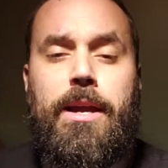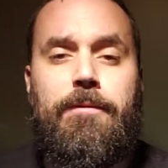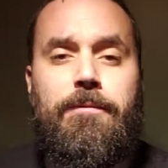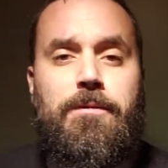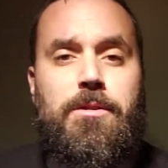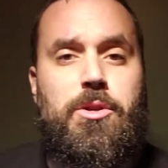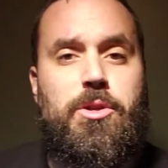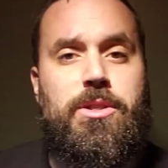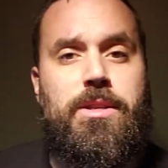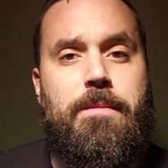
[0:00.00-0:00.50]

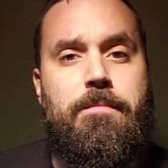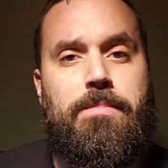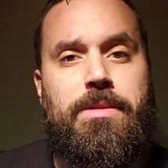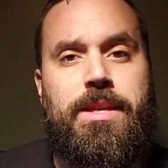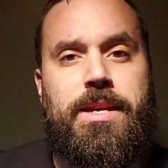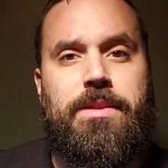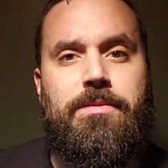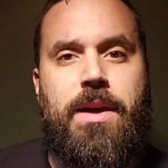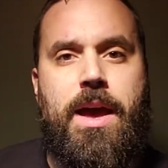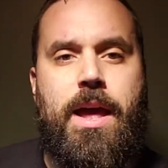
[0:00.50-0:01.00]
for
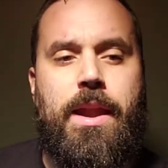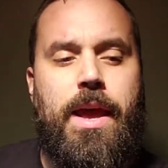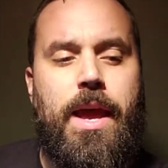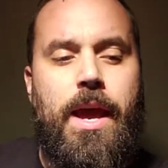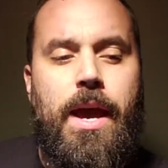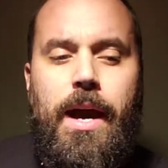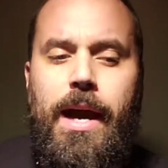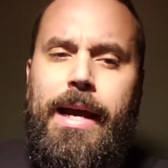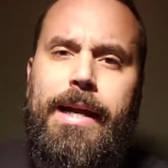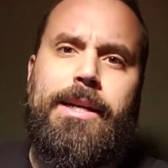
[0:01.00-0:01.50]
something that
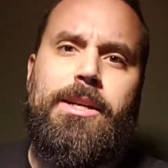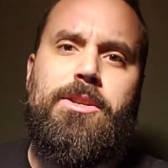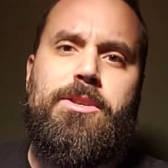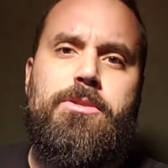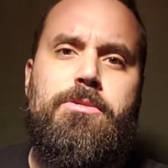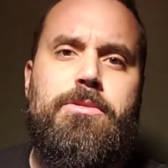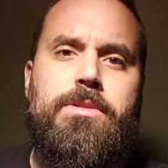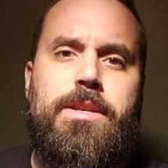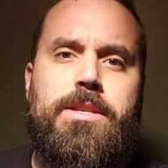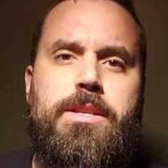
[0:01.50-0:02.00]
I could
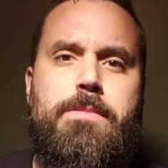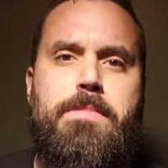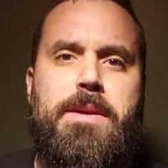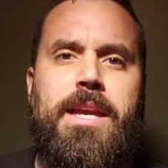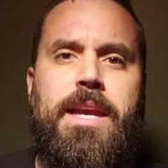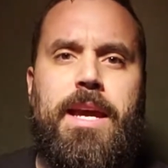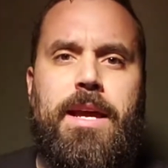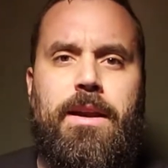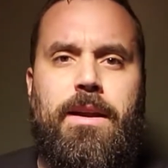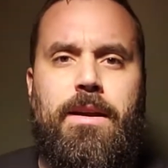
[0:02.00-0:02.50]
use as a
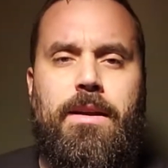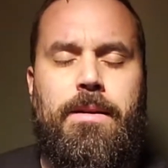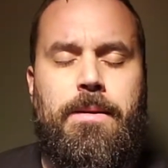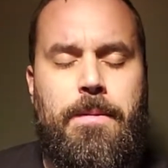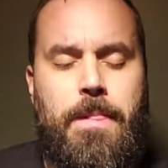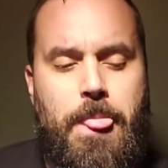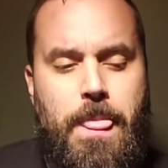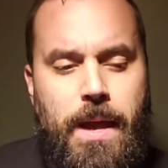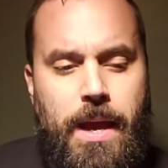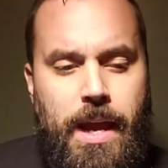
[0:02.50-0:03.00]
beginner,
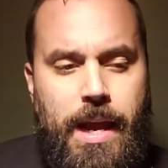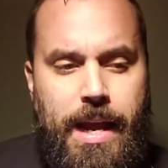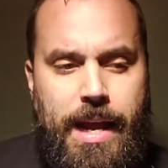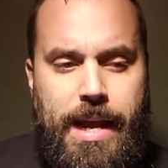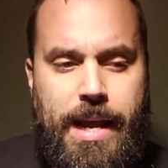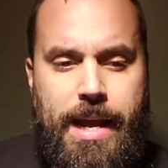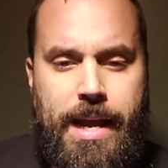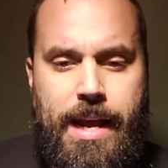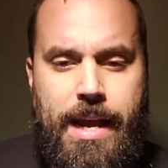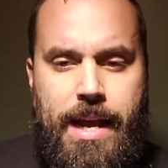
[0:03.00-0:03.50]

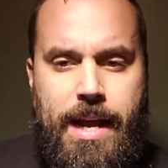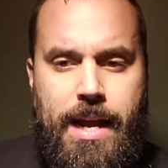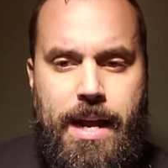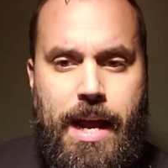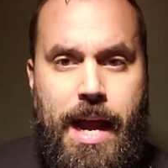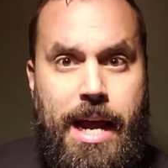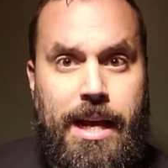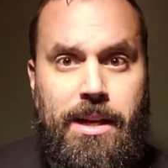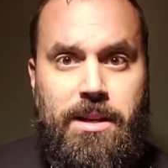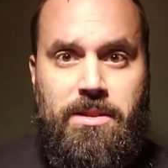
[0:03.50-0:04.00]
and
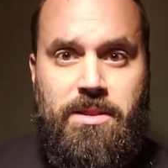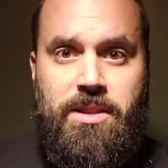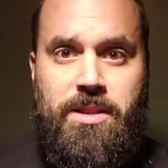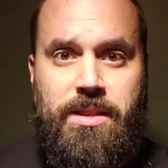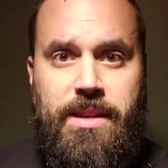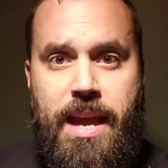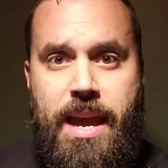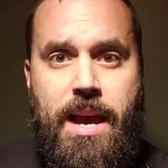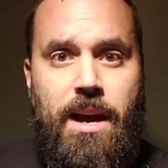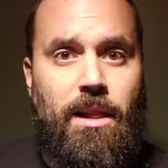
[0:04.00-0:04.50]
I could
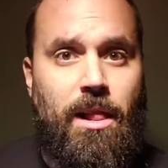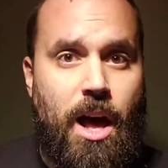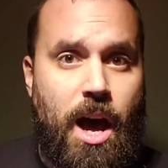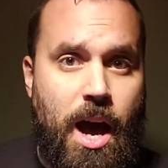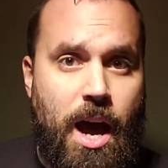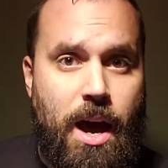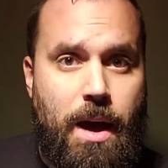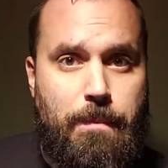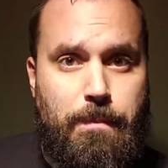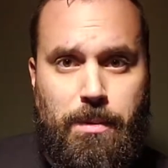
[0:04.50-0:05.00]
scale
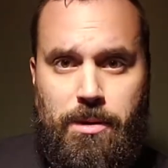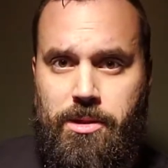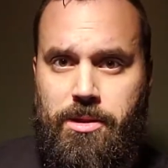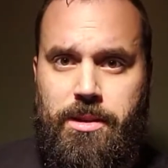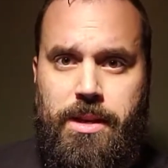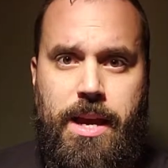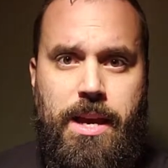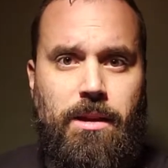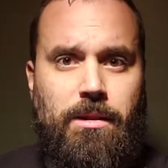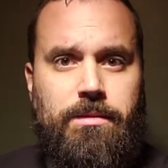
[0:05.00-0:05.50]
up or
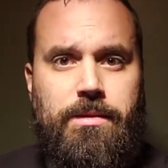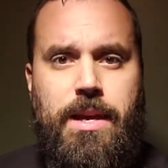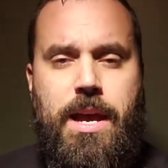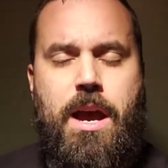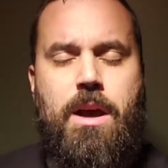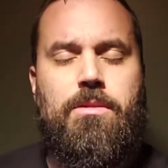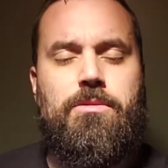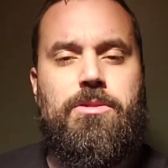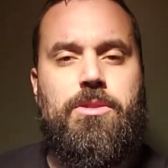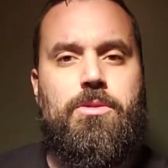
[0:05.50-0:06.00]
scale
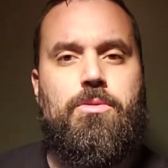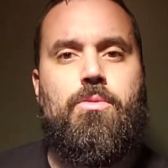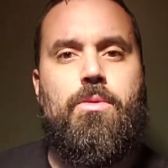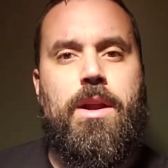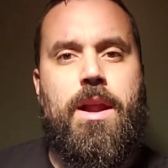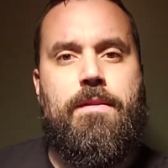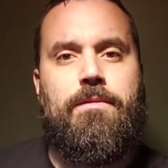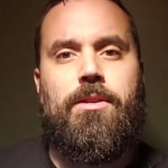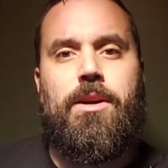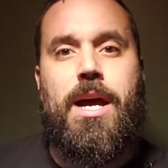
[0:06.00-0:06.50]
down, do
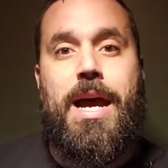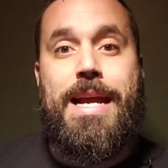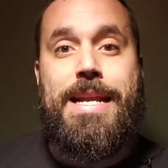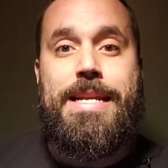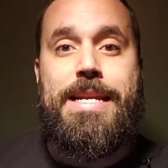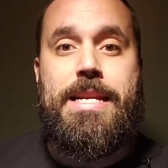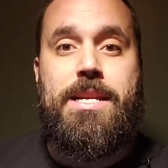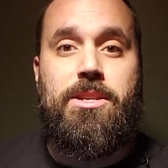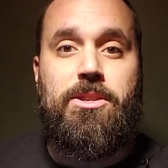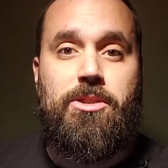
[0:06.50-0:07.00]
whatever I
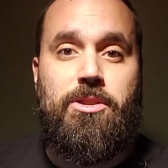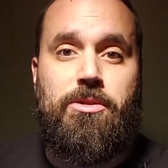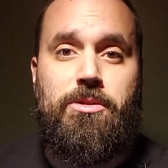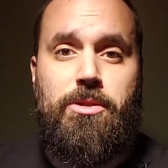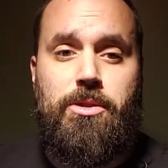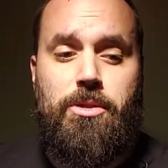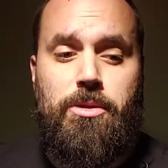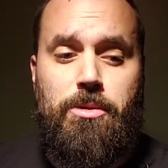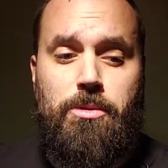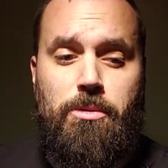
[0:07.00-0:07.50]
needed to
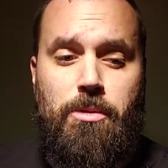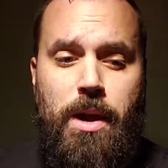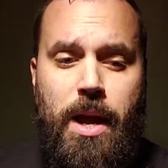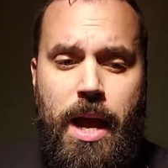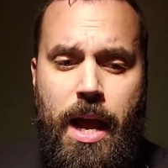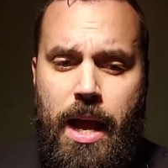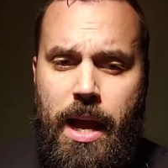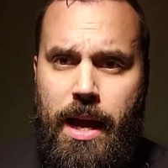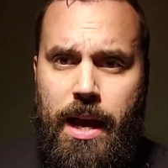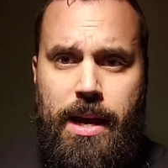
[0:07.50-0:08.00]
do.
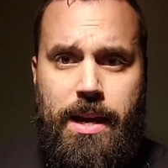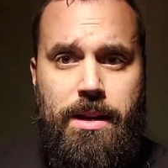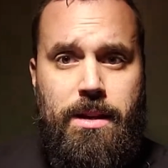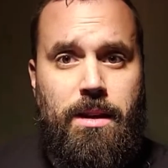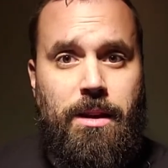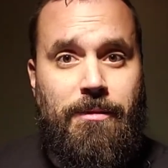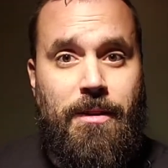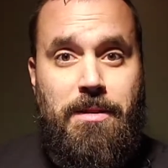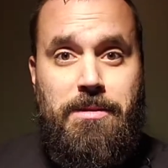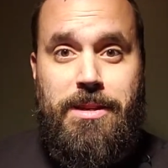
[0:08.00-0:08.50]
You know,
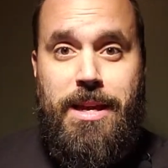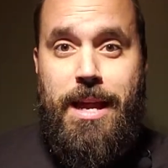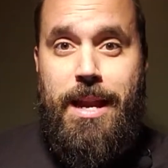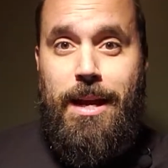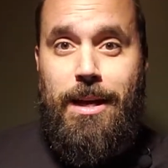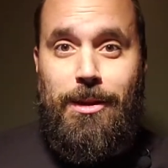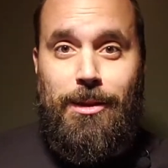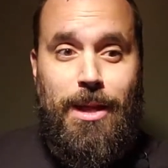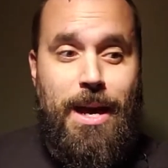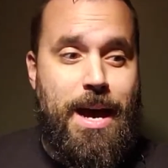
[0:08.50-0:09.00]
if I was getting
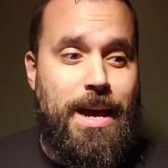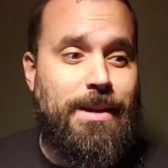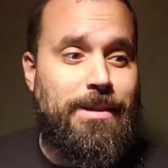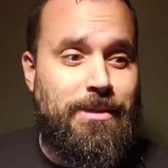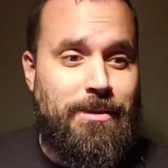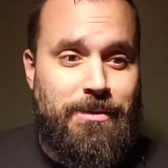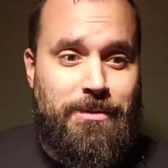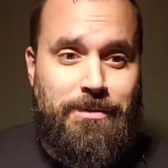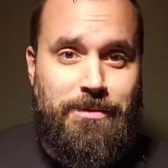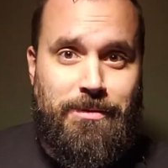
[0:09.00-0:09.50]
a lot
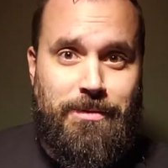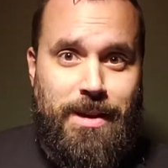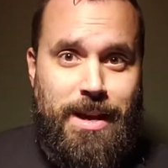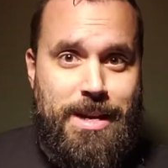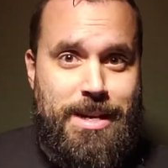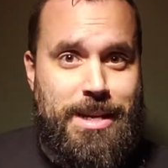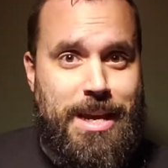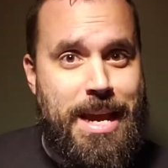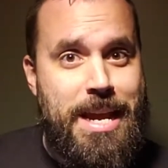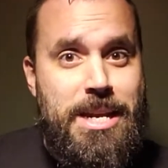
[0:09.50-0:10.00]
of
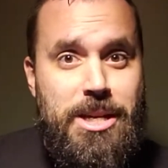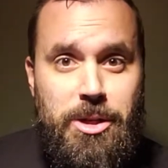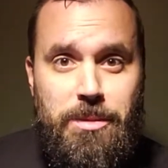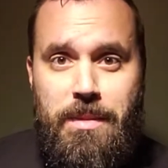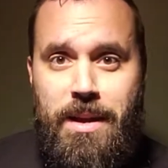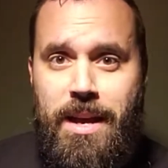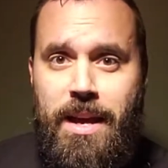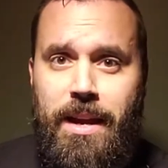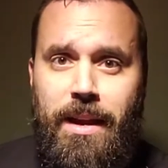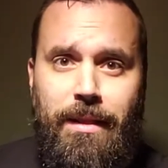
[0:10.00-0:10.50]

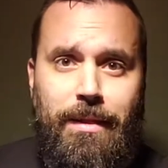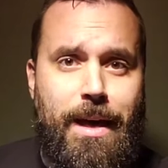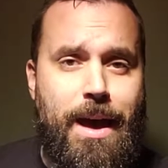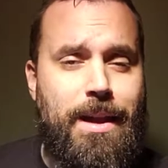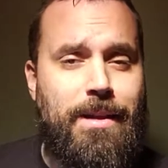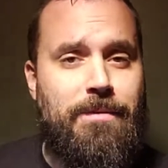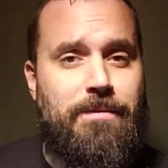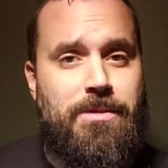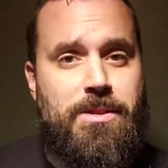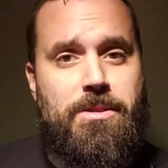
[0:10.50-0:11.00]
engagement and a lot
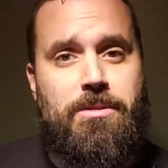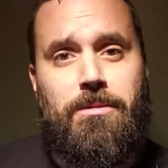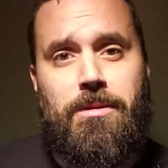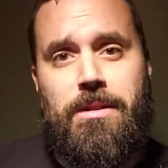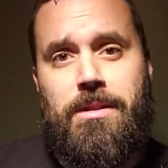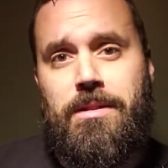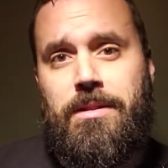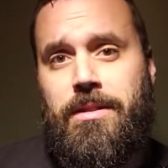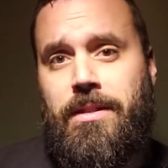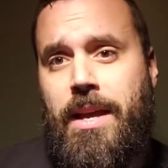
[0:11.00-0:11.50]
of
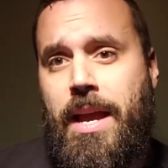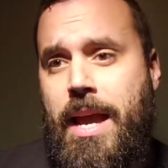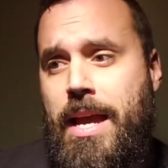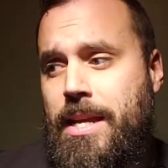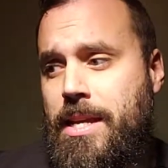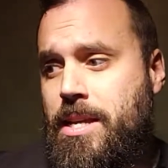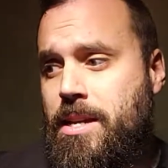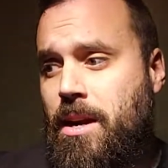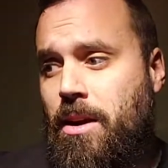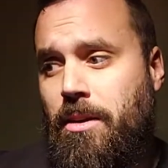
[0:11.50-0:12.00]
viewers,
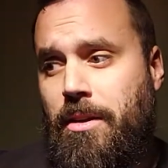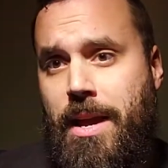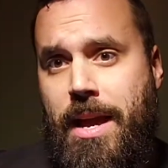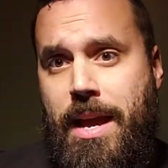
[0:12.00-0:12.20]
you know,